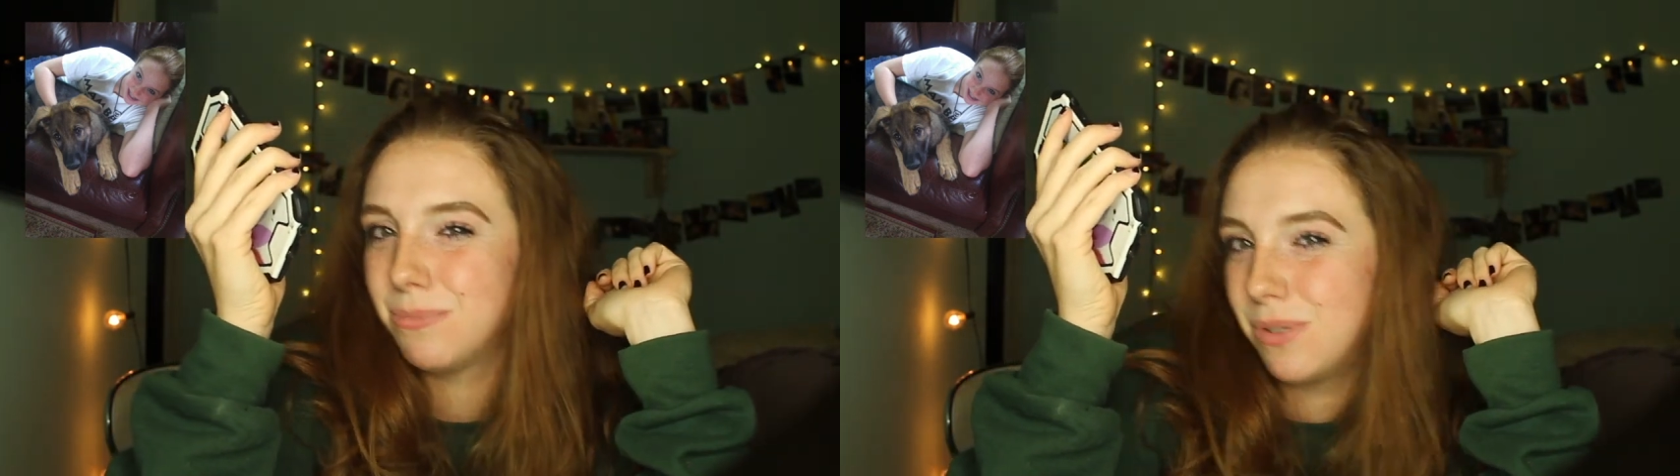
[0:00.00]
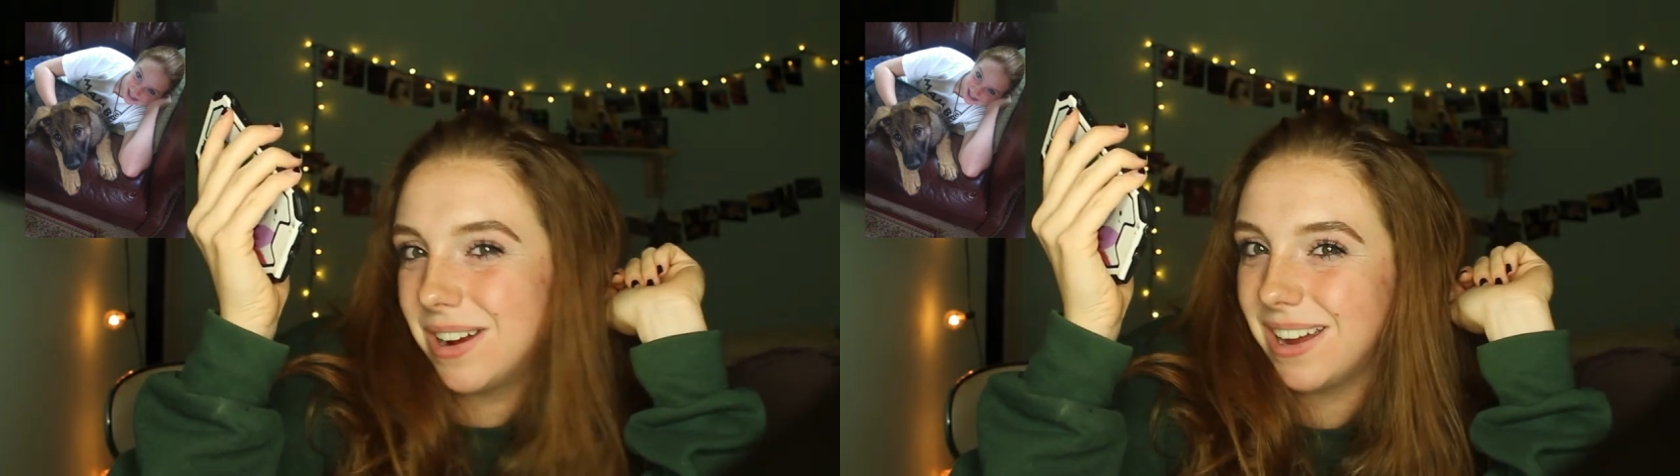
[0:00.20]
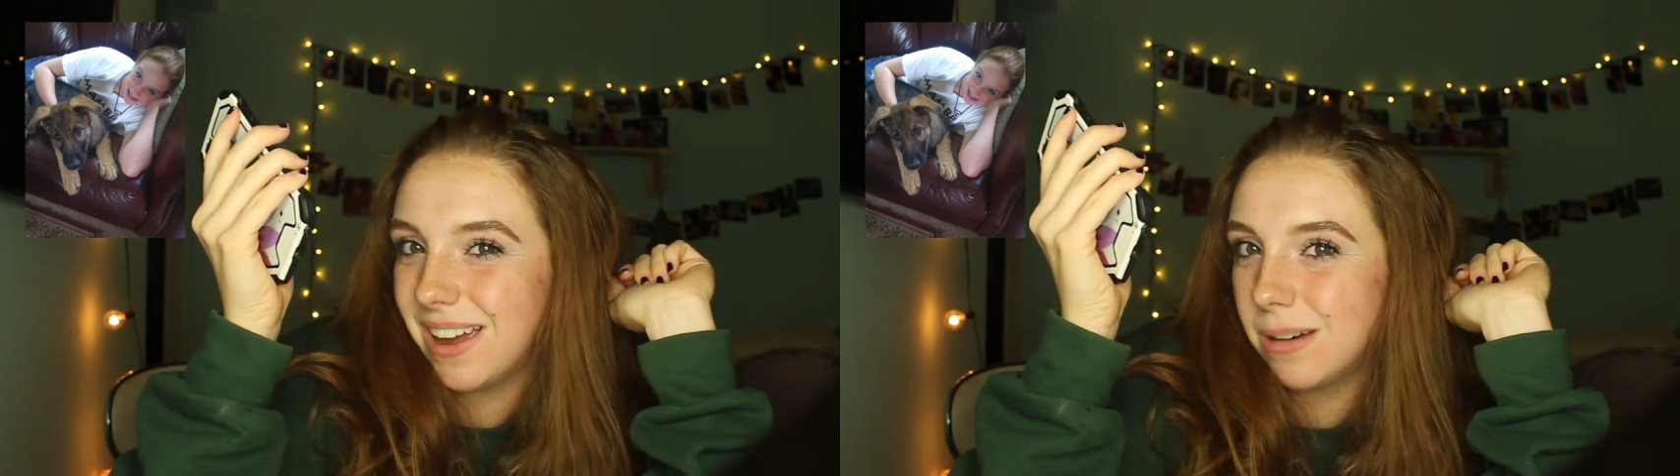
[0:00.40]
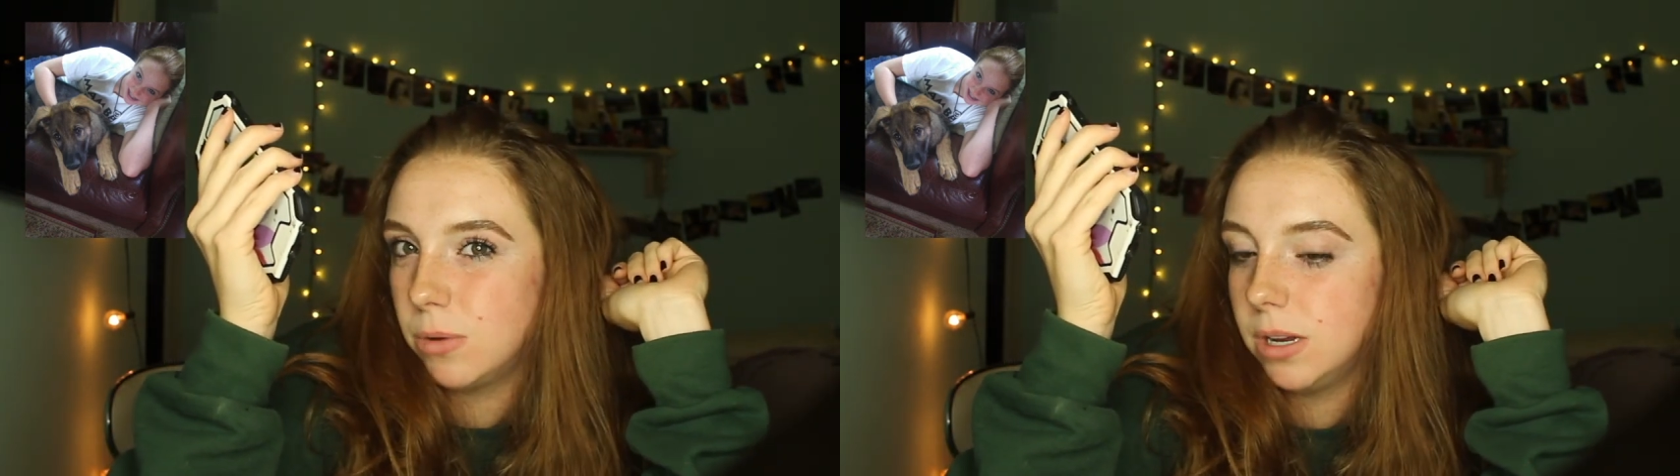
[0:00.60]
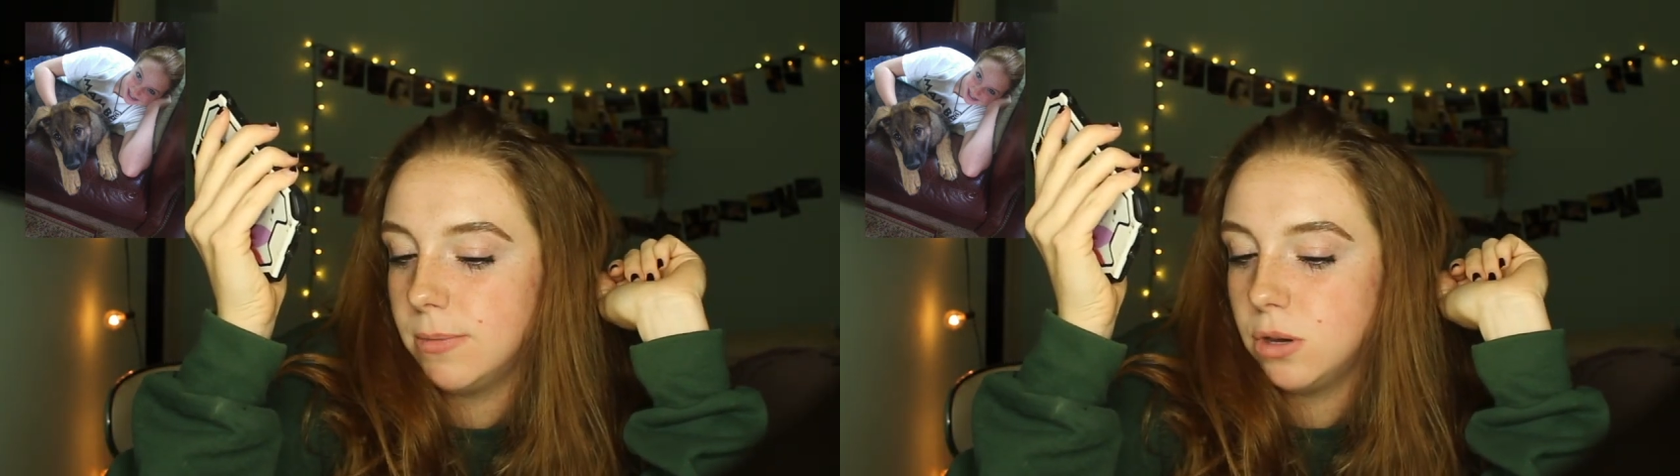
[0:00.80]
I'm wearing
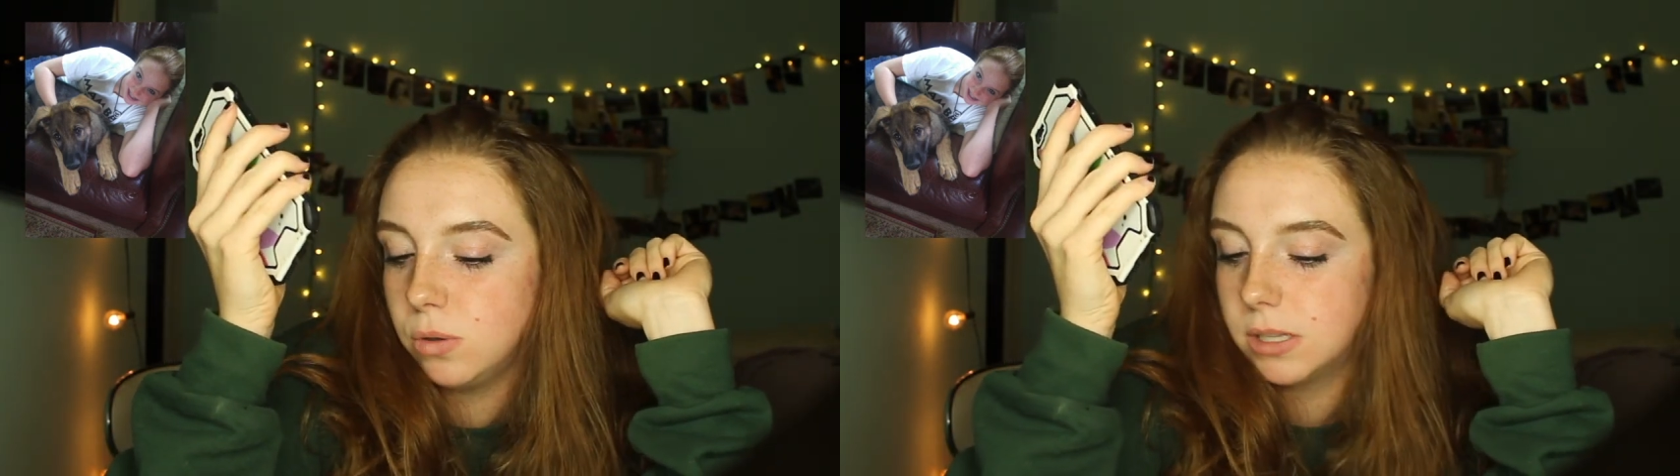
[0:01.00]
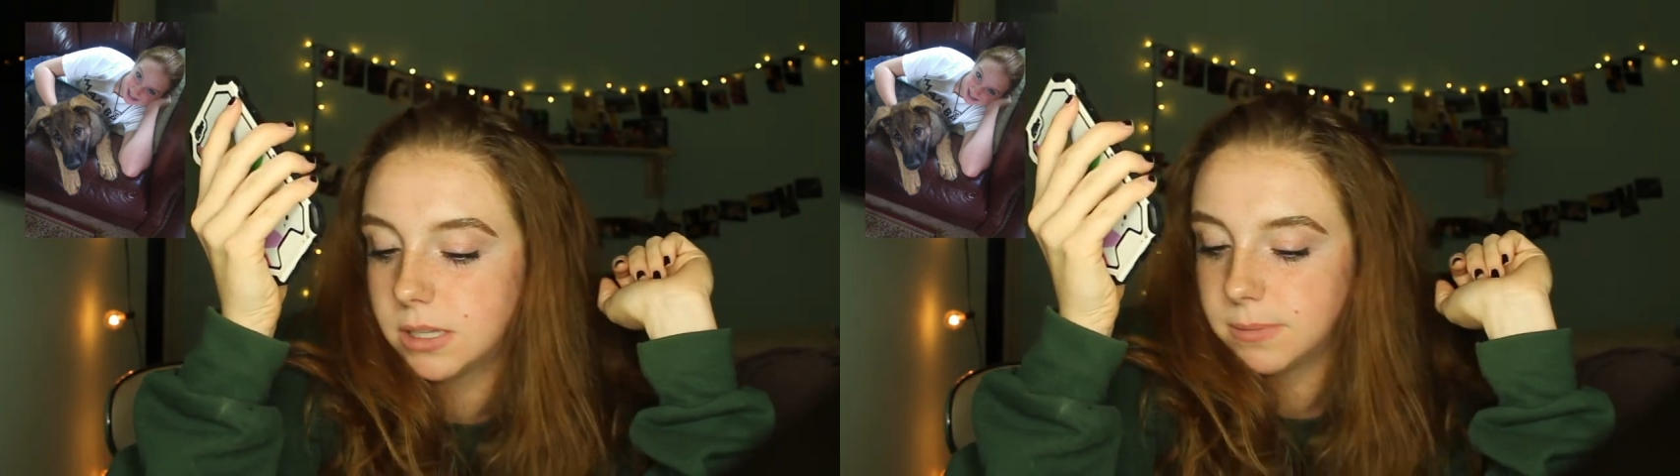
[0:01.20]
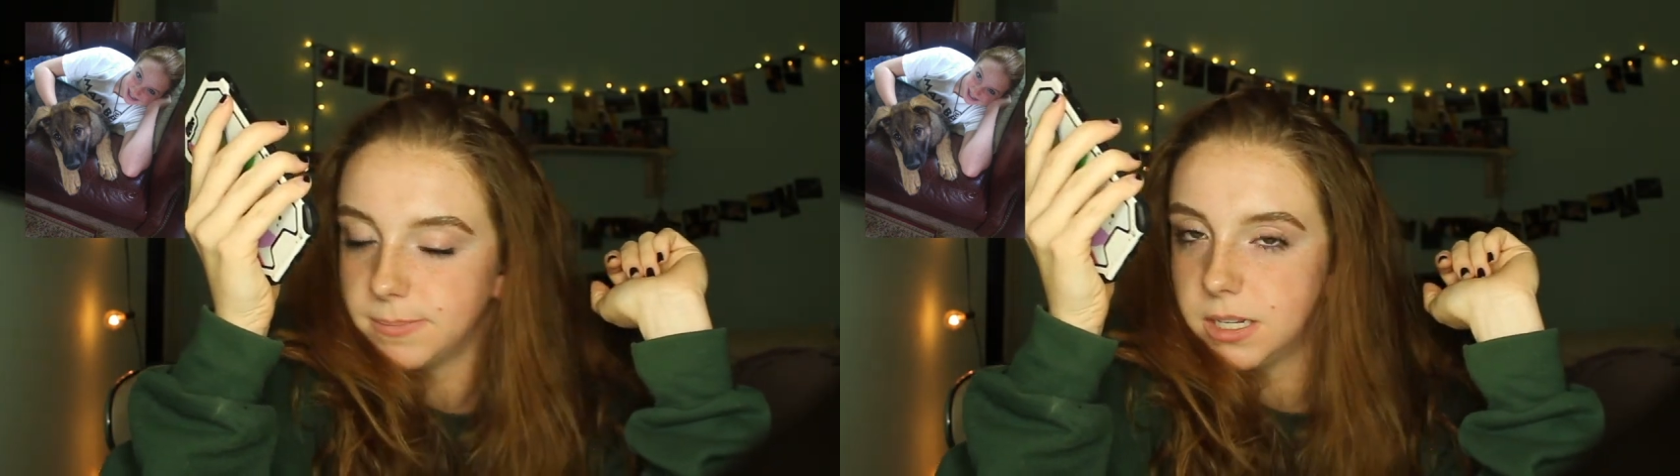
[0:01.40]
cowboy boots,